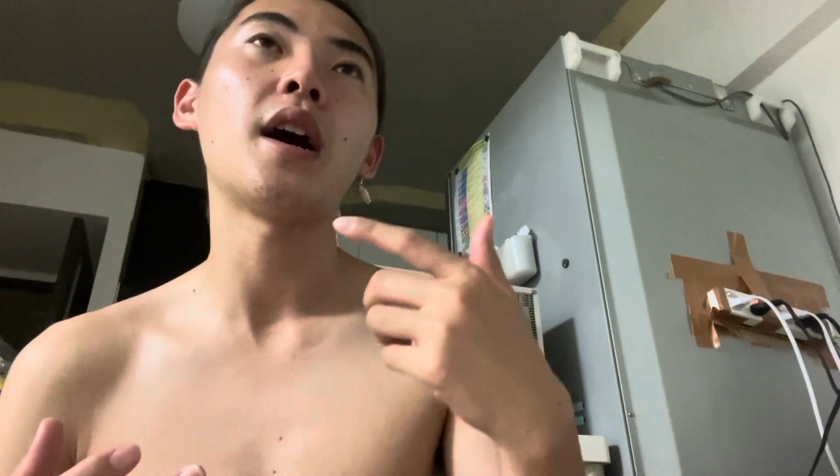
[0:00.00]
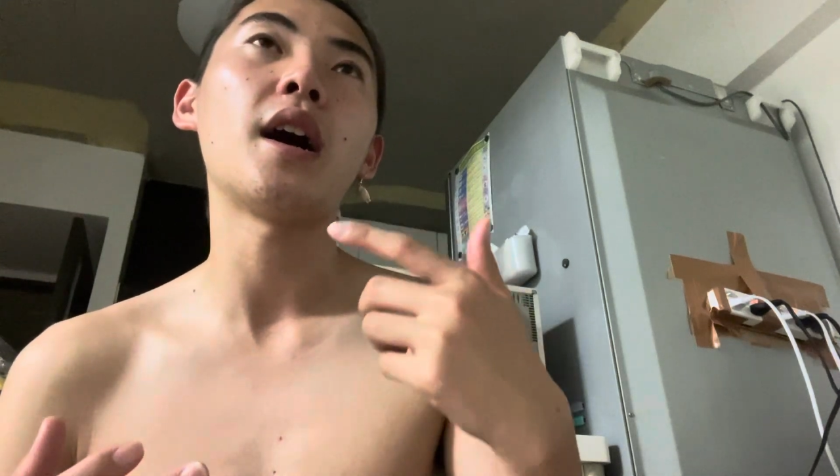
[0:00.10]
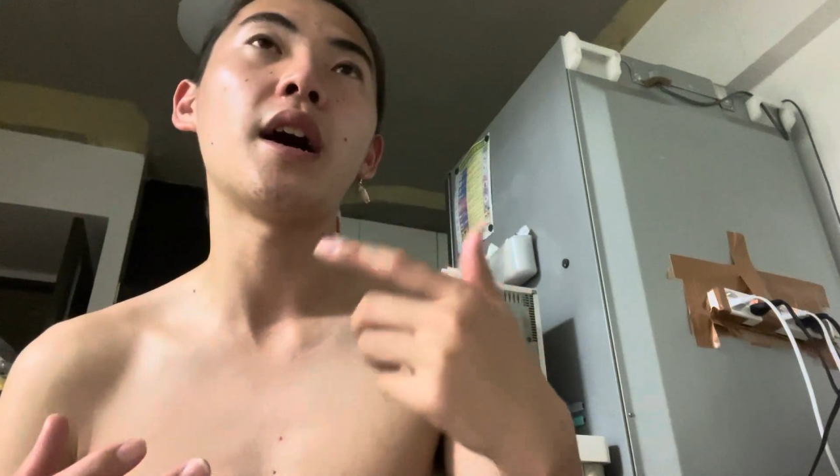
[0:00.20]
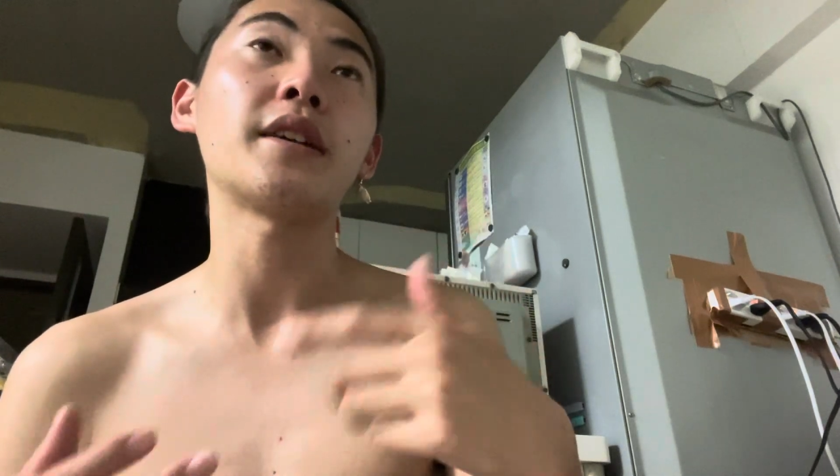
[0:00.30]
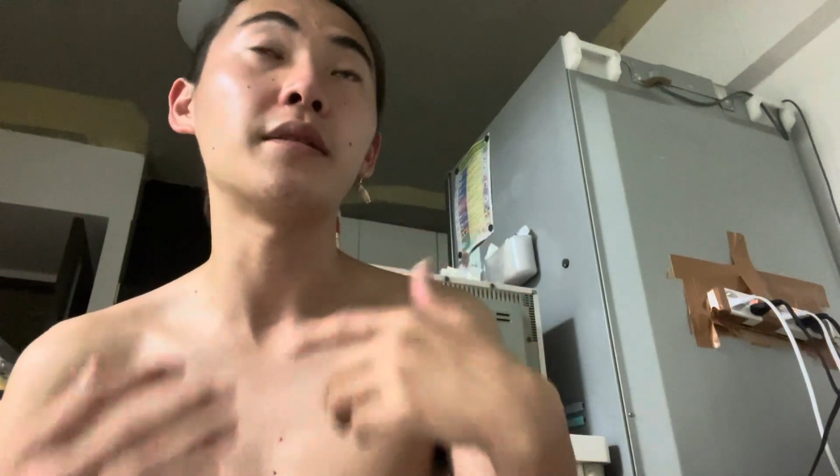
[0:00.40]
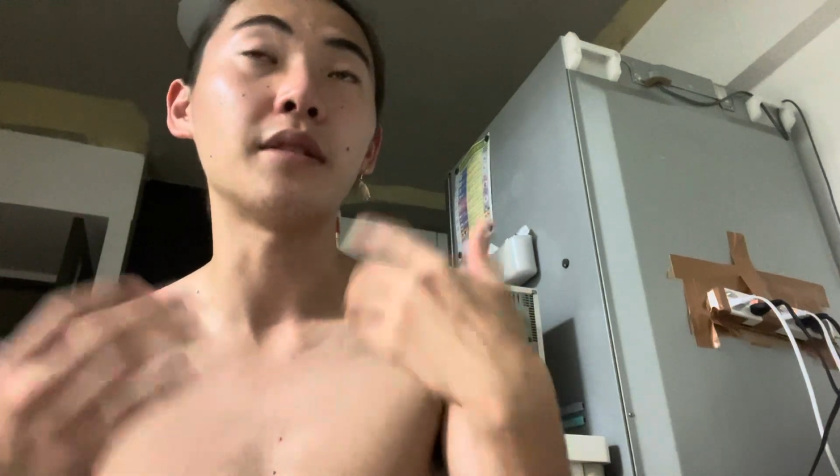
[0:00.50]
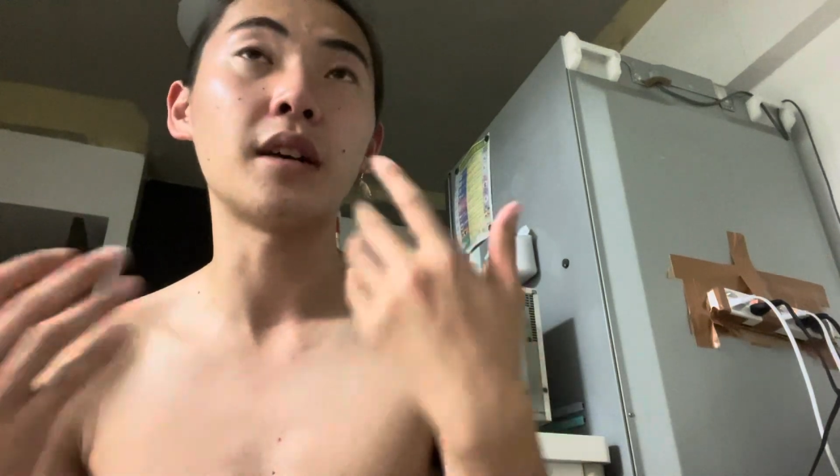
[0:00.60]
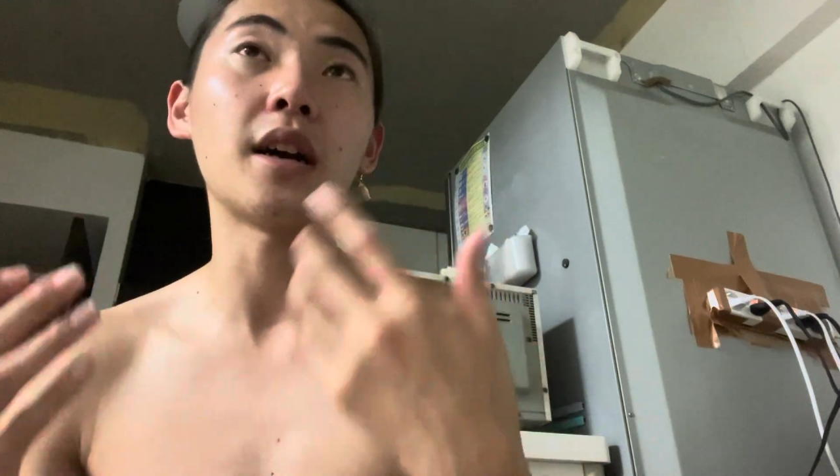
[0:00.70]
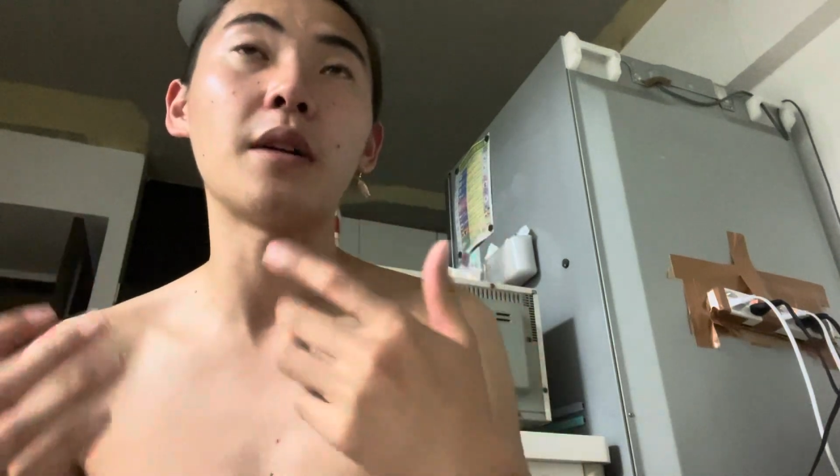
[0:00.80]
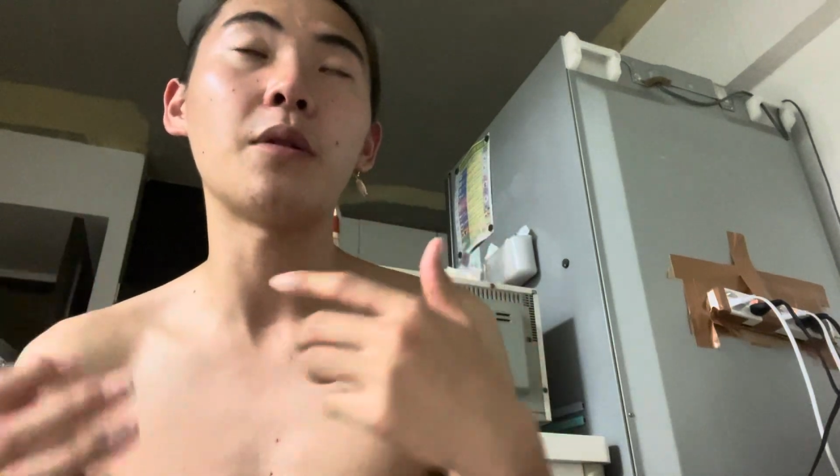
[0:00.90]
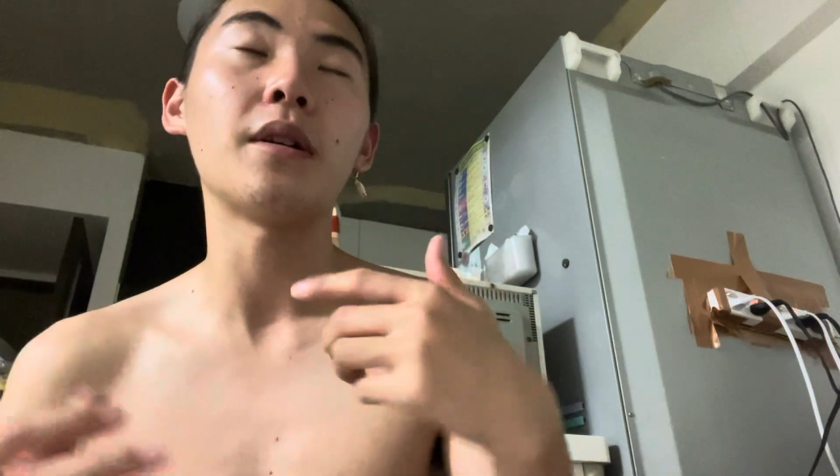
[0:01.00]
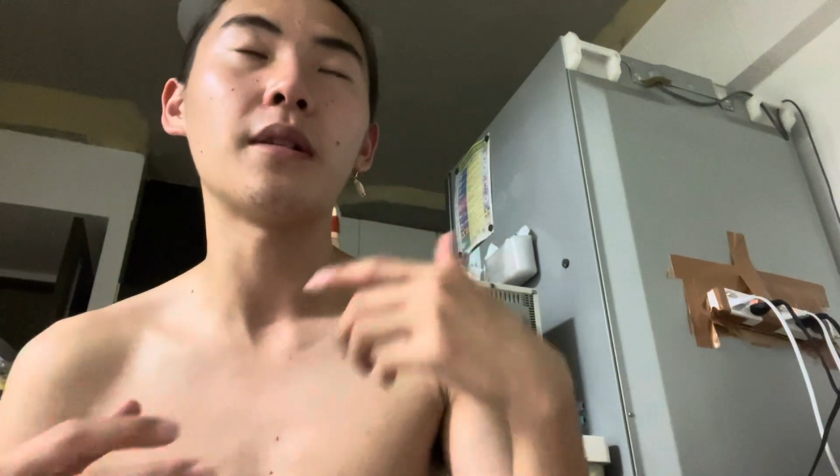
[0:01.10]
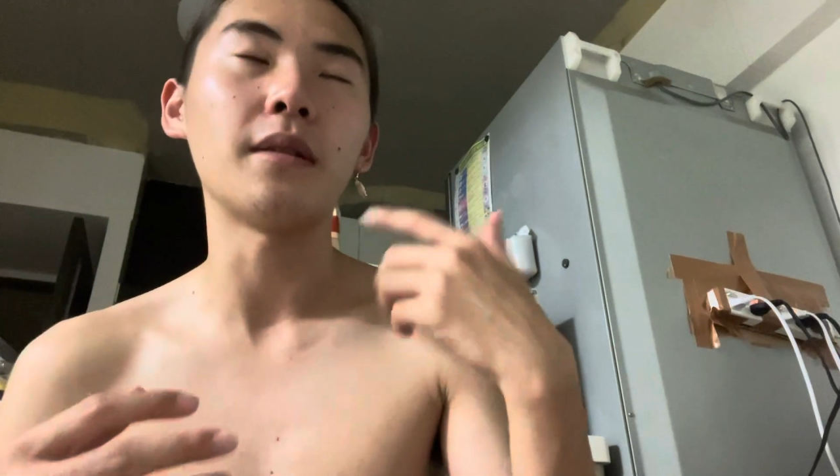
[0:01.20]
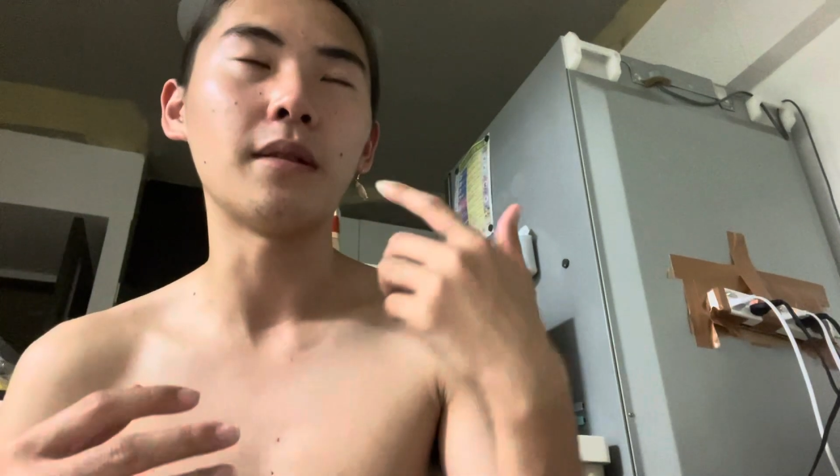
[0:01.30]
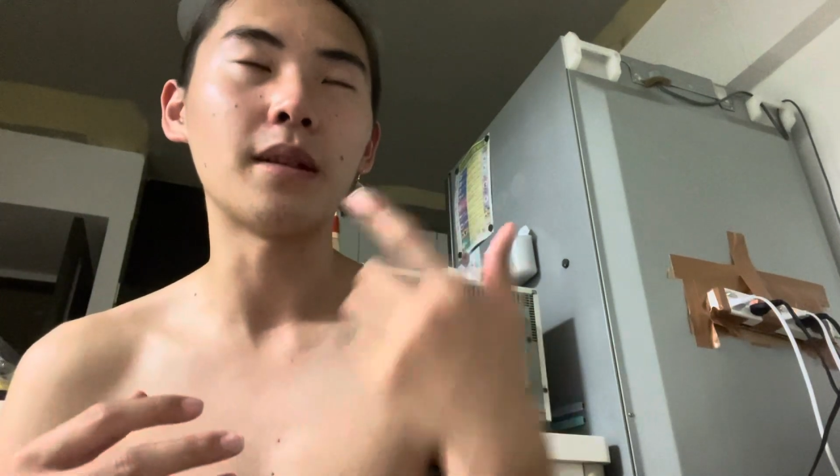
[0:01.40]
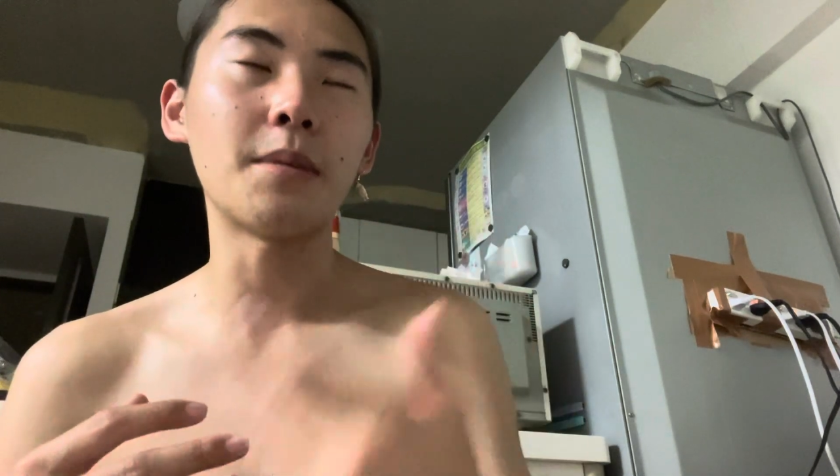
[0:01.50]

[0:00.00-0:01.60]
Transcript: I can let